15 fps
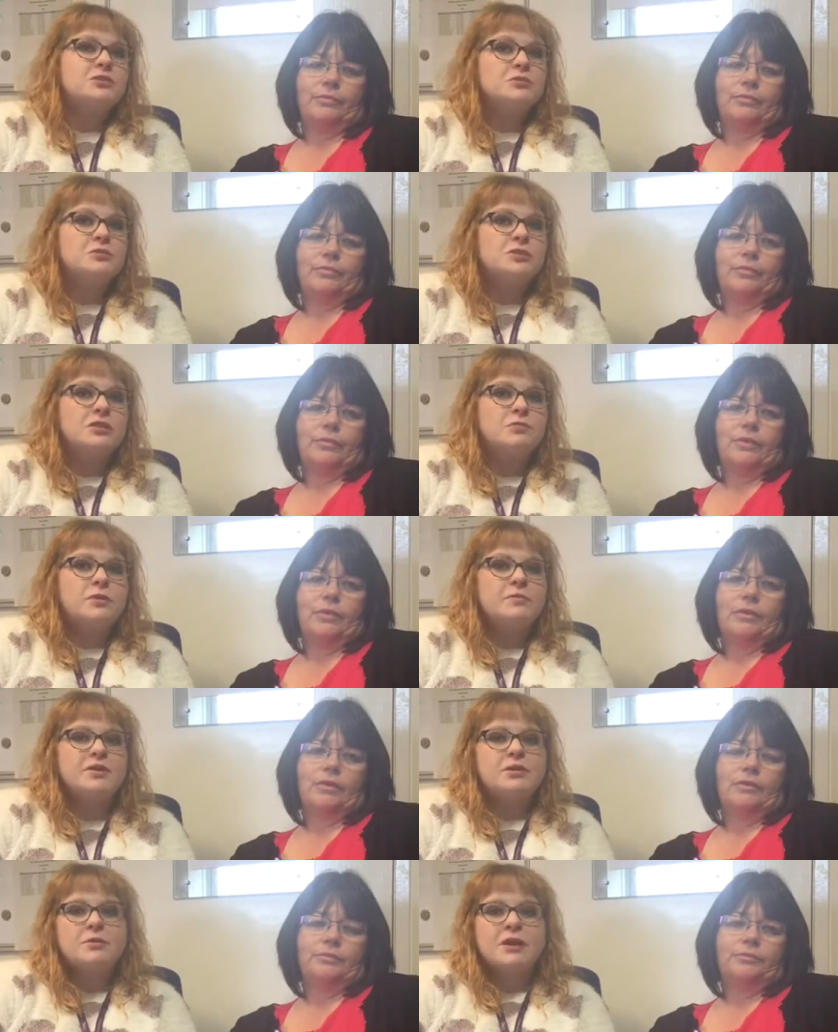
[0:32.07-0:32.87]
Speaker 1: sure that
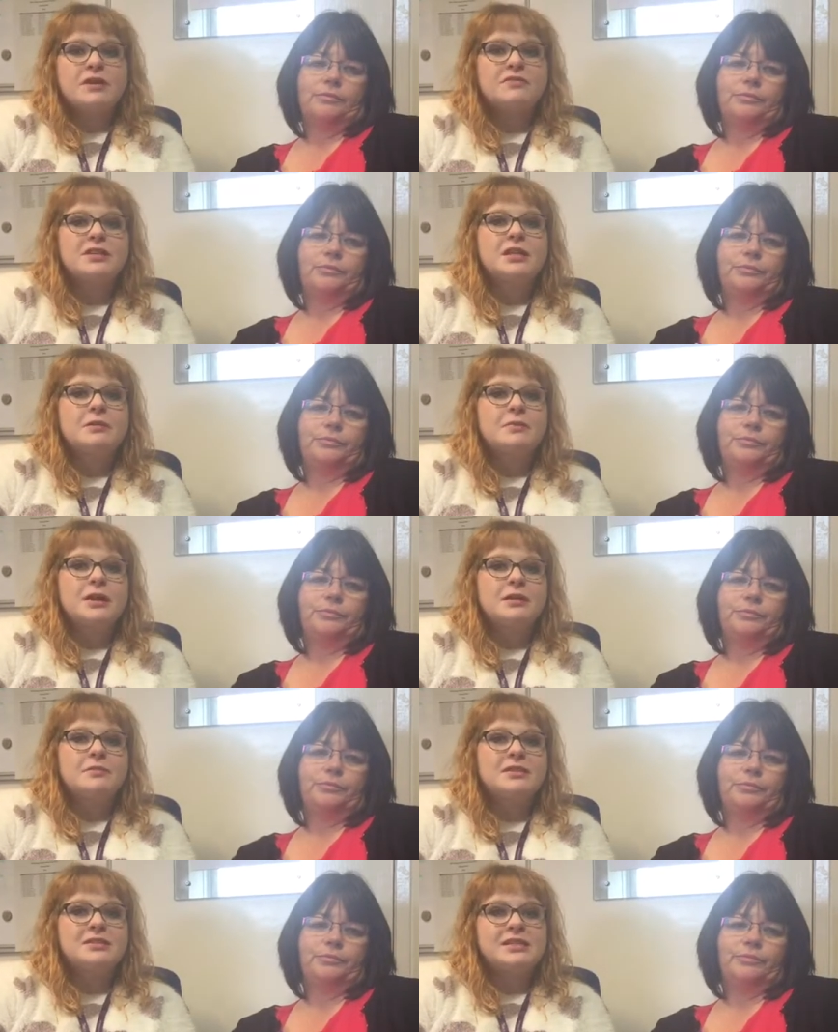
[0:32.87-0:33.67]
women who are having their
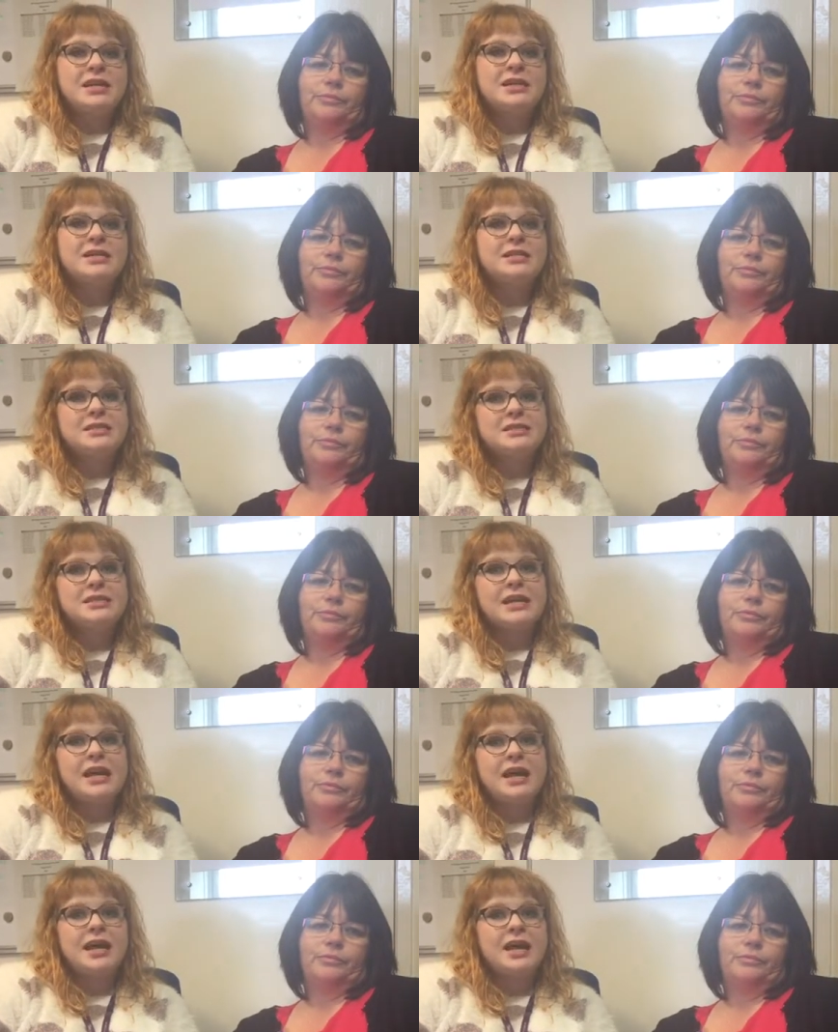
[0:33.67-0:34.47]
babies taken into
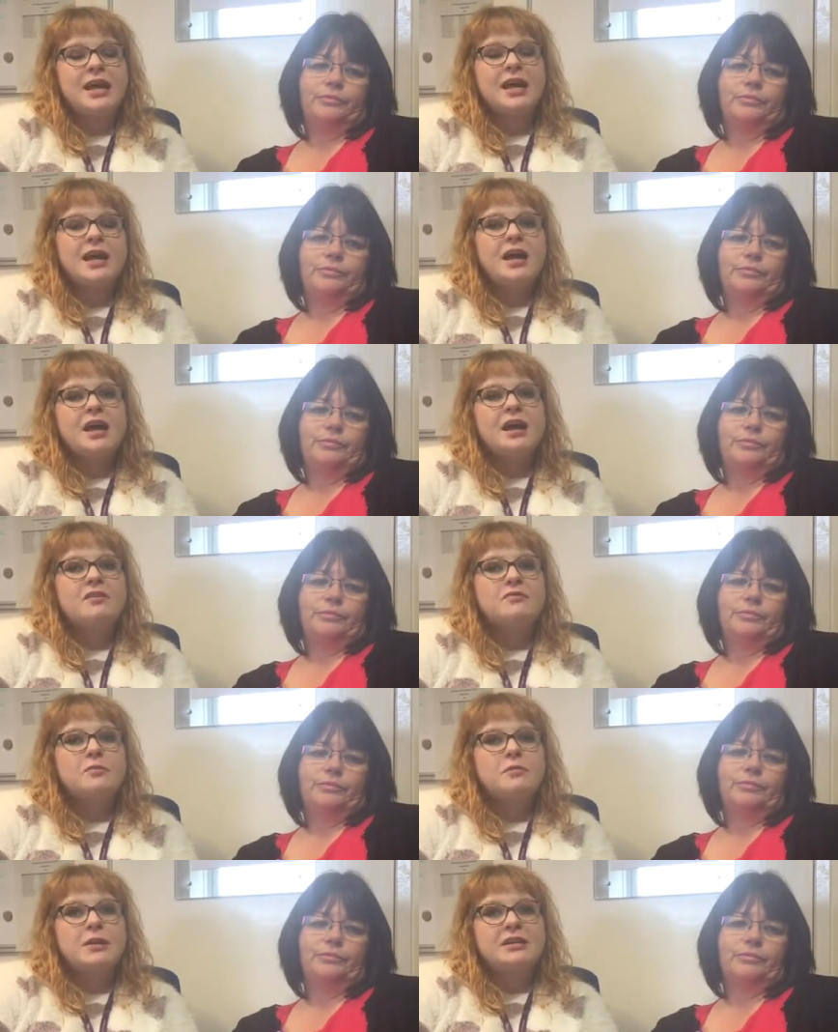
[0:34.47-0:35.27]
care
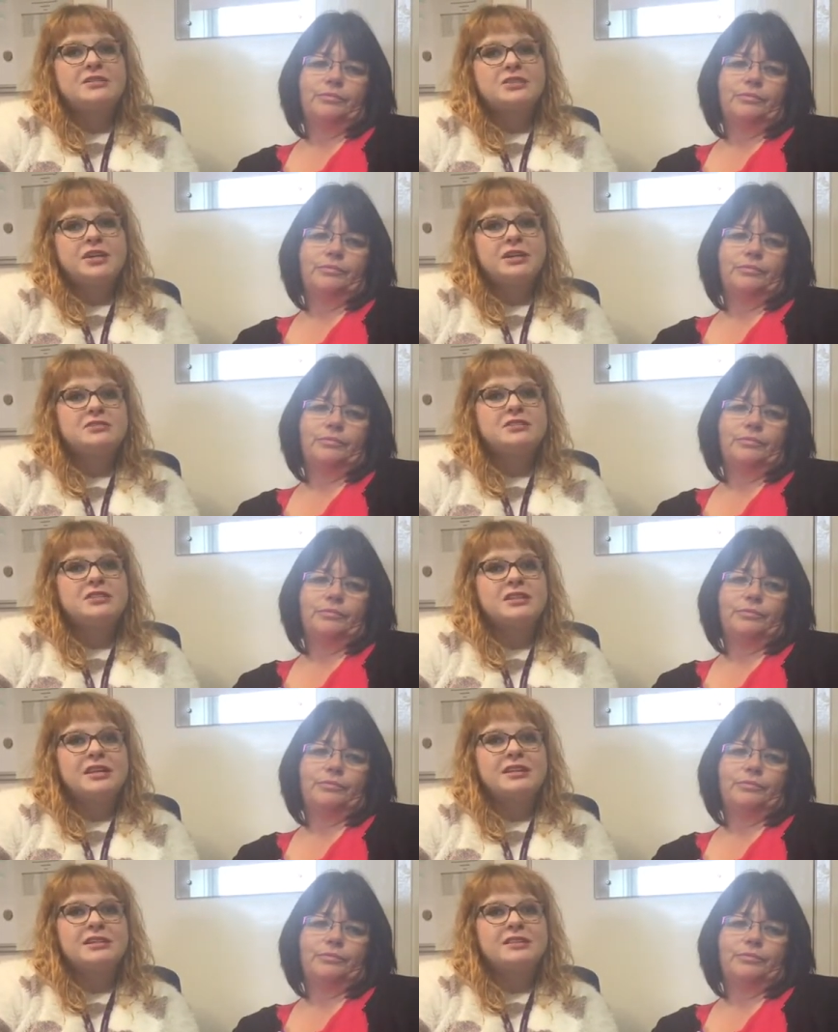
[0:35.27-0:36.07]
have mementos
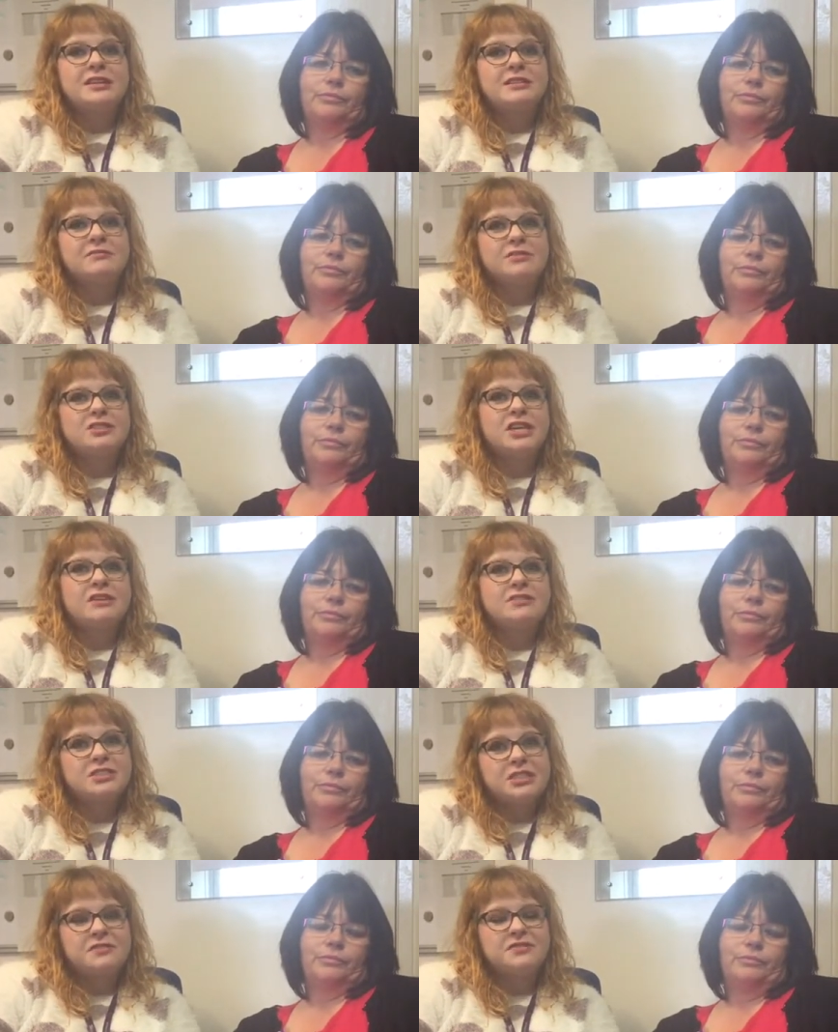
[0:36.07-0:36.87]
that they can then
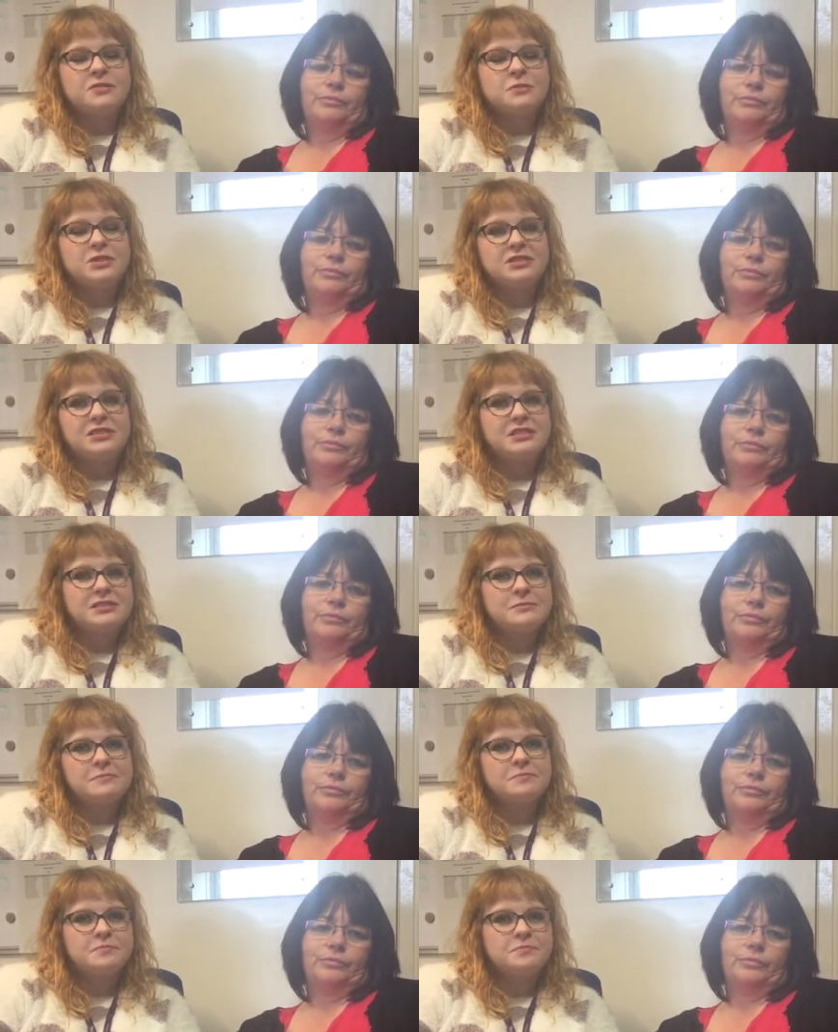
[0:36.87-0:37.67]
cherish afterwards.